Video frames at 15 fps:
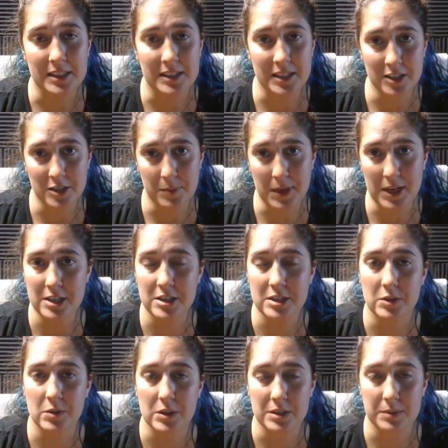A sales page
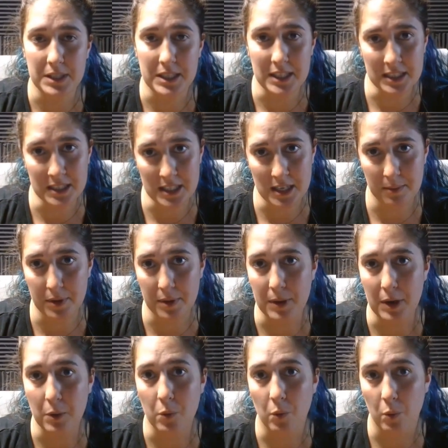is going to be in depth
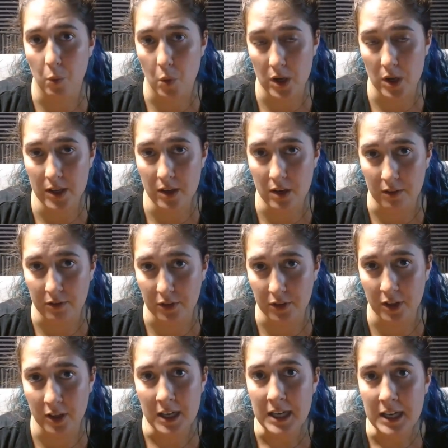about one
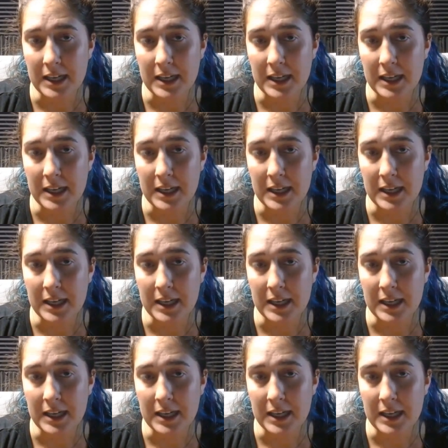offer.